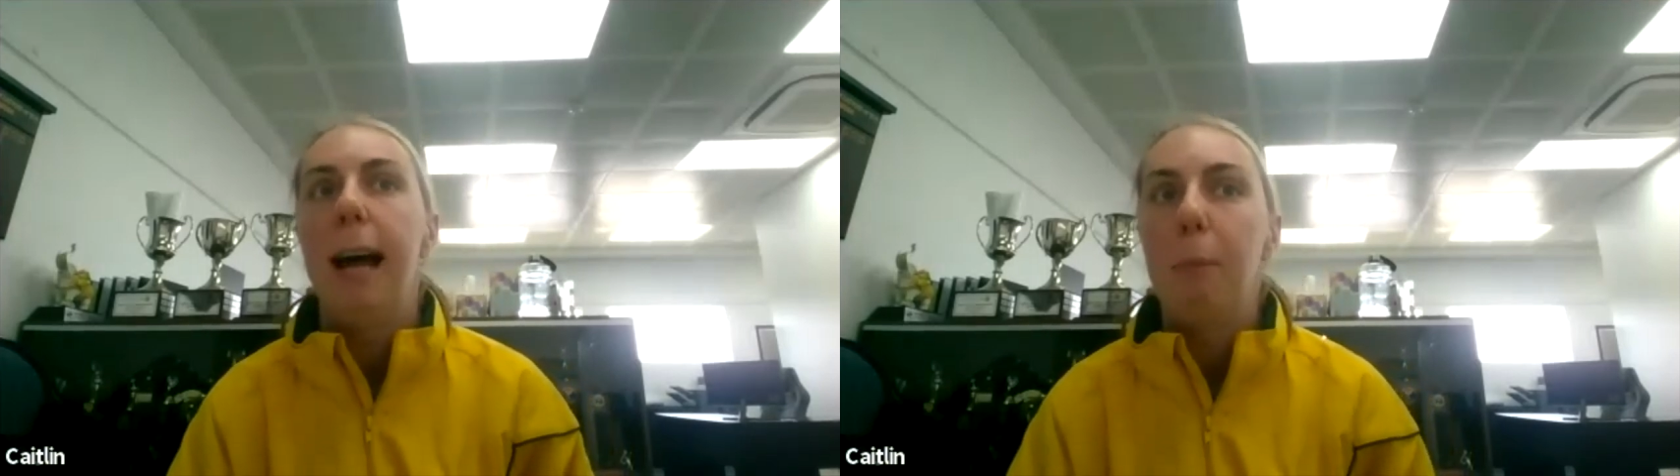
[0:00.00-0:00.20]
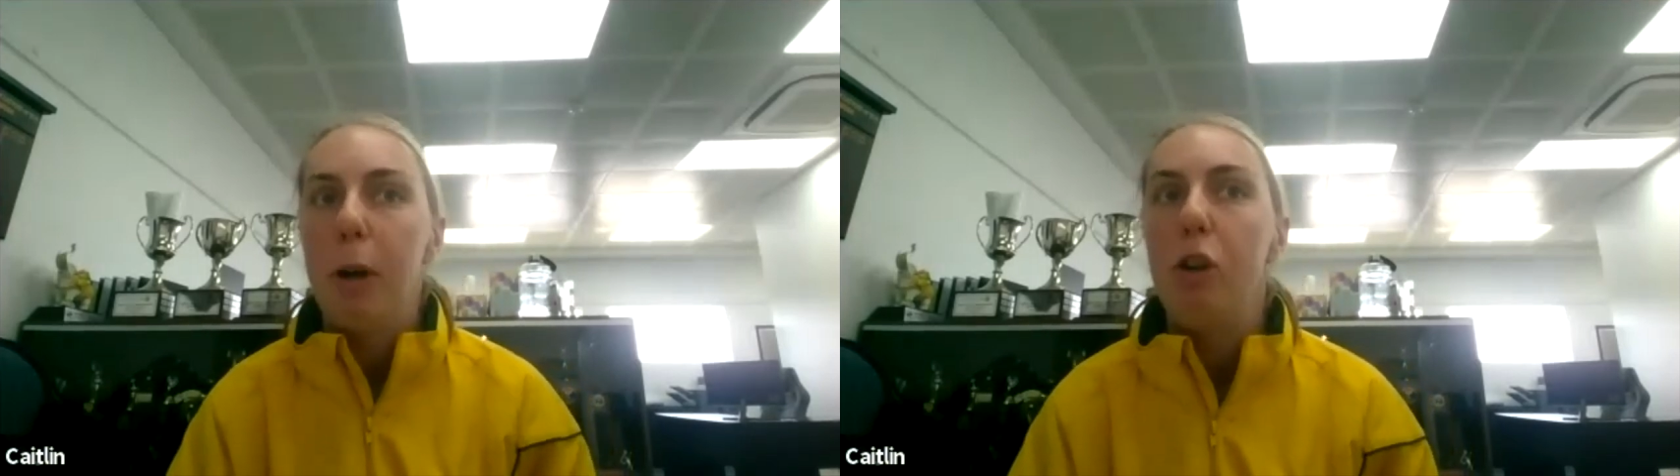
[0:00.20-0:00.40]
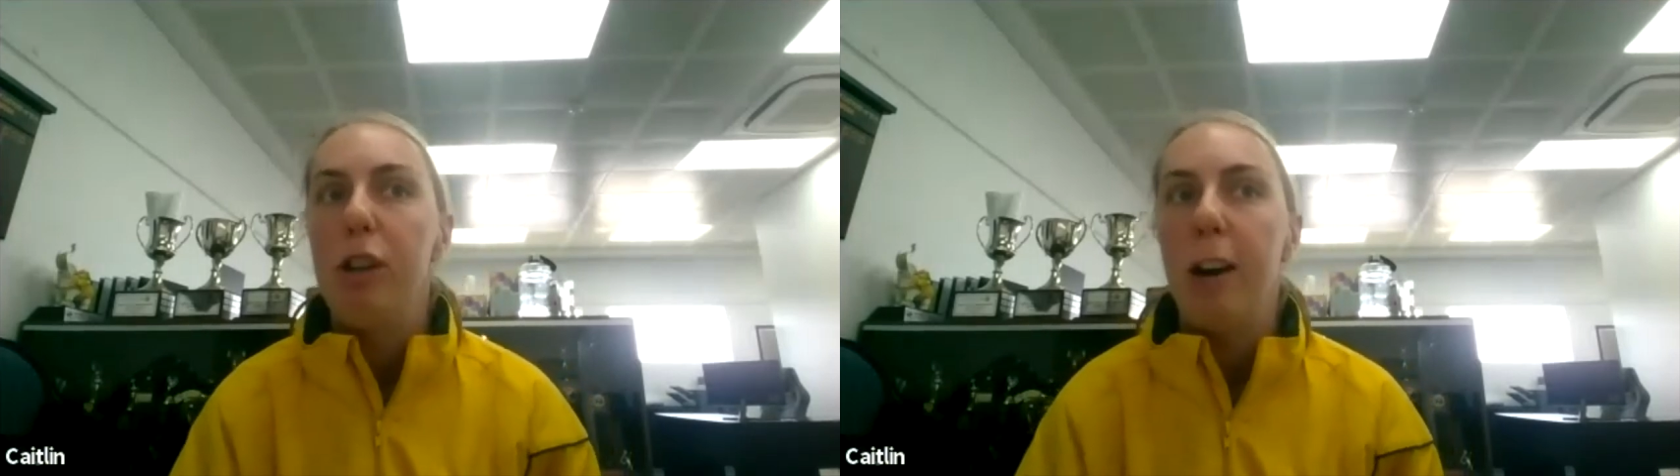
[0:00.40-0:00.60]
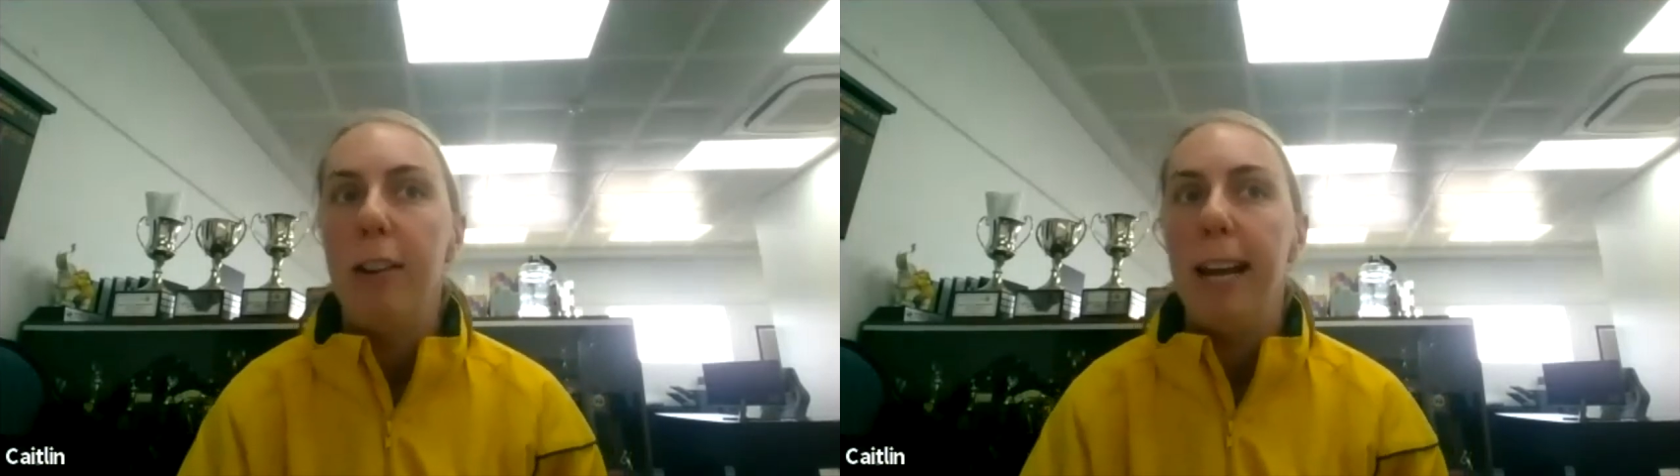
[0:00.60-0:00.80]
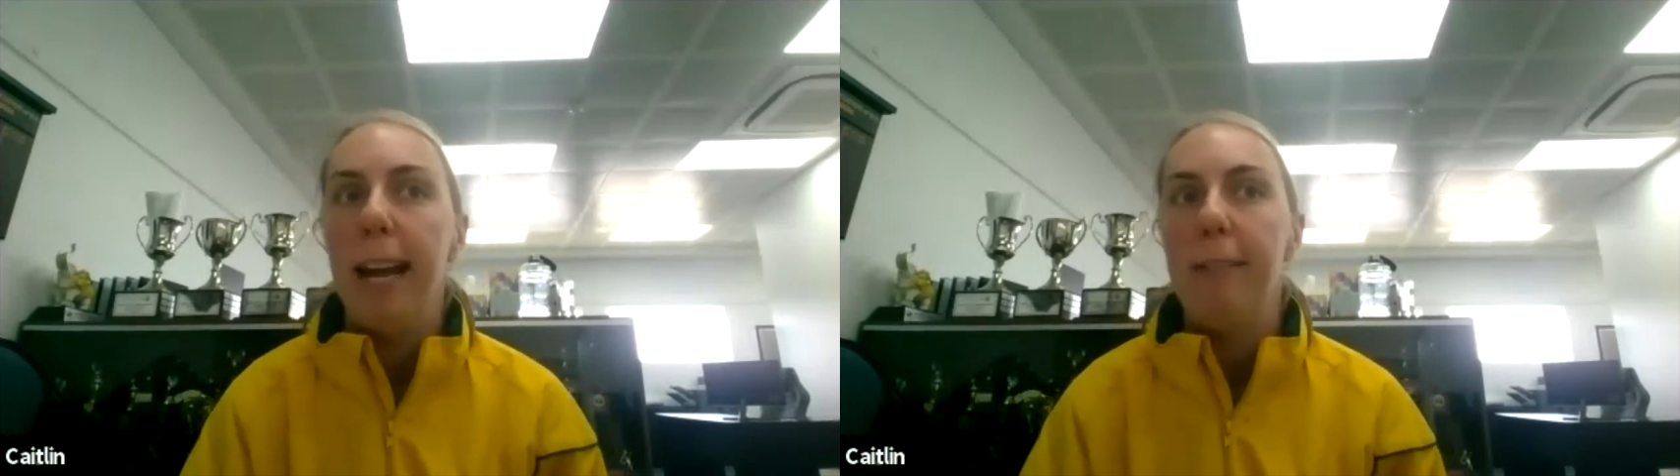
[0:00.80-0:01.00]
wheelchair
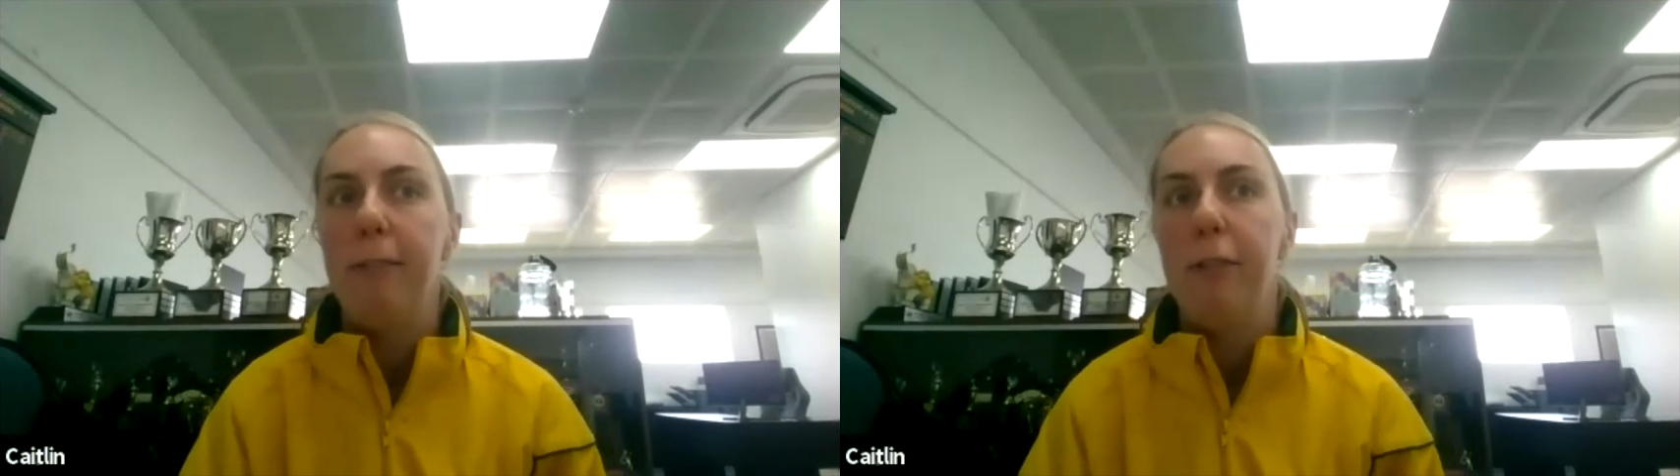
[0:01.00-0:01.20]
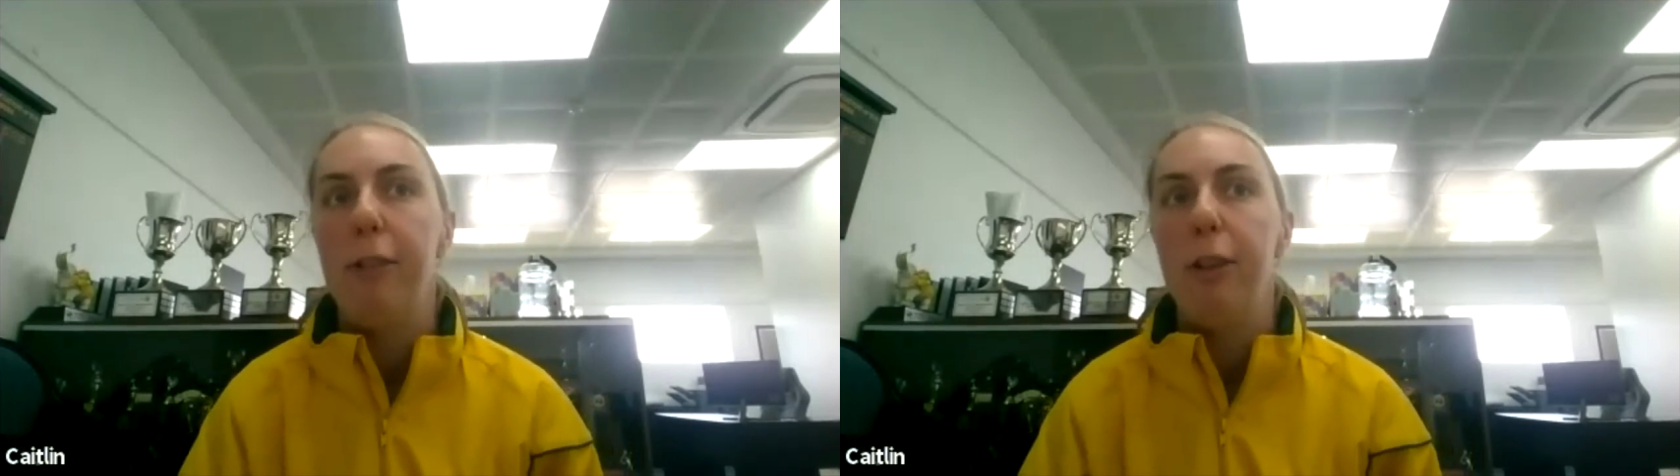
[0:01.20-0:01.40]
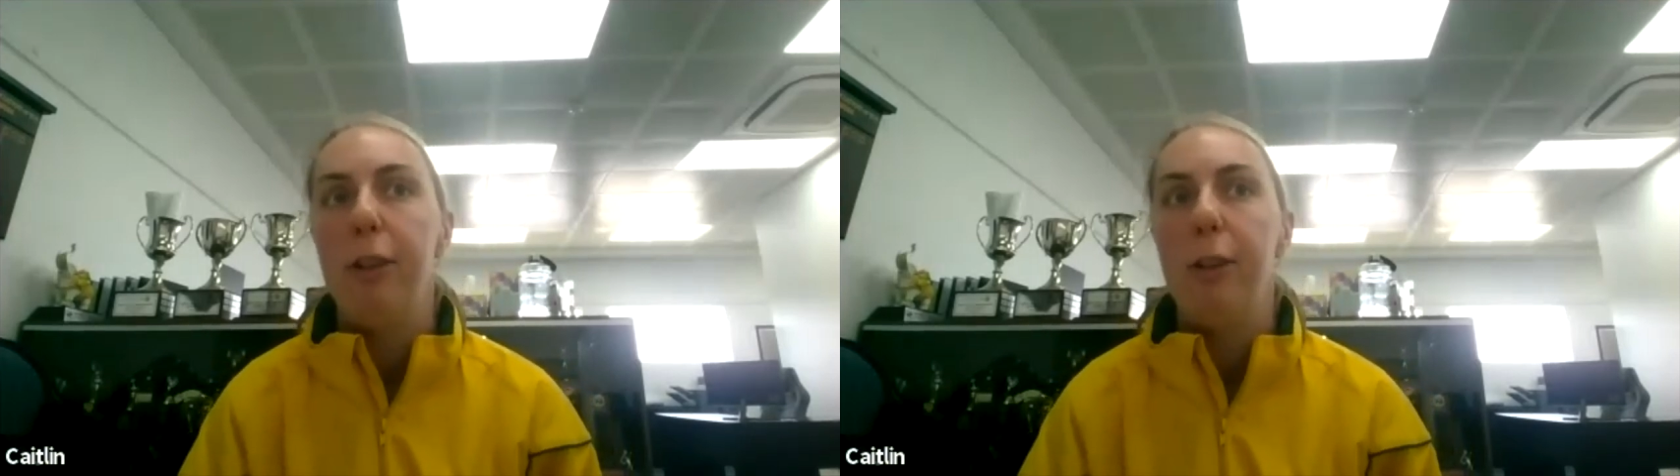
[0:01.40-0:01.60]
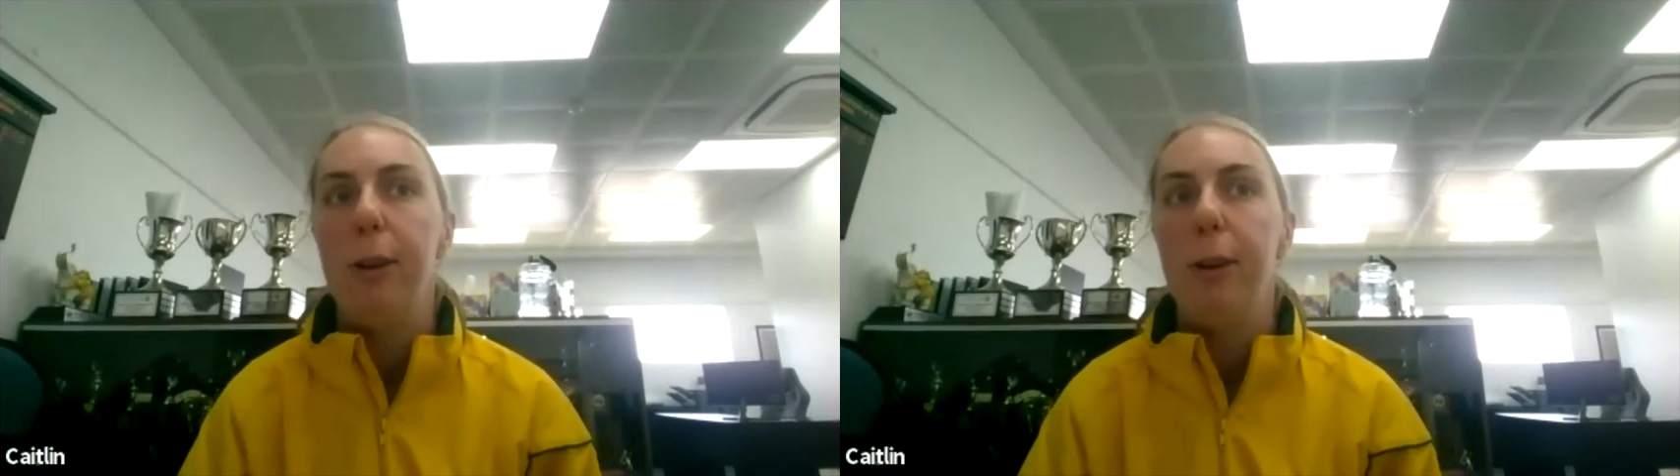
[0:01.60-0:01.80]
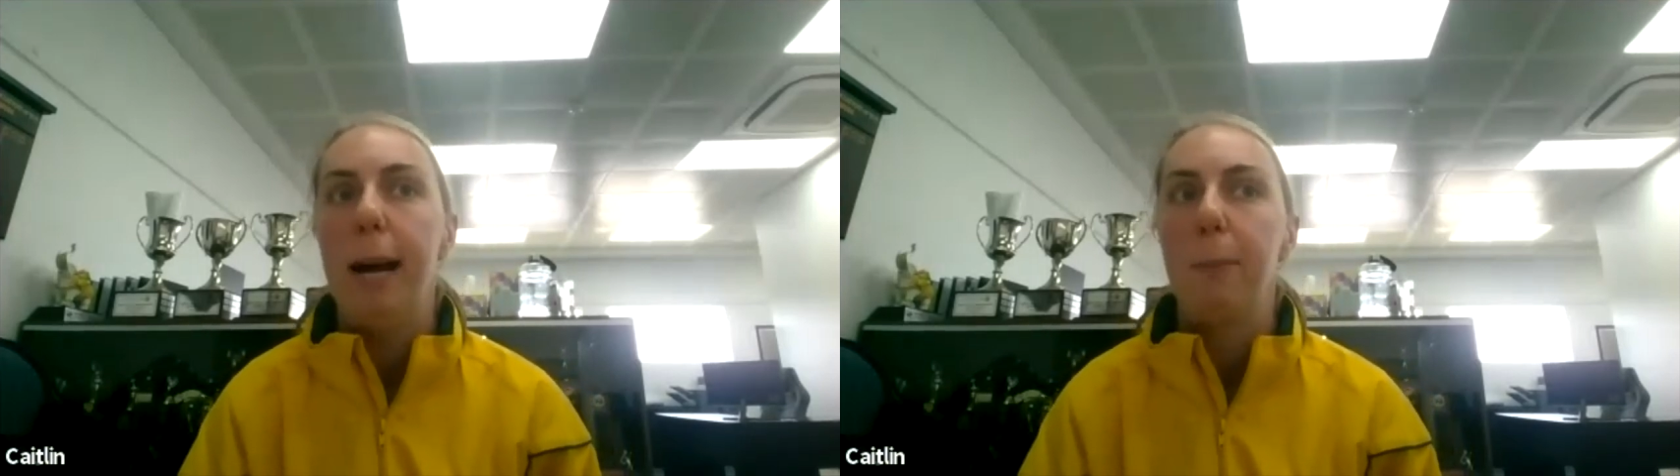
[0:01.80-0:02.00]
and they have to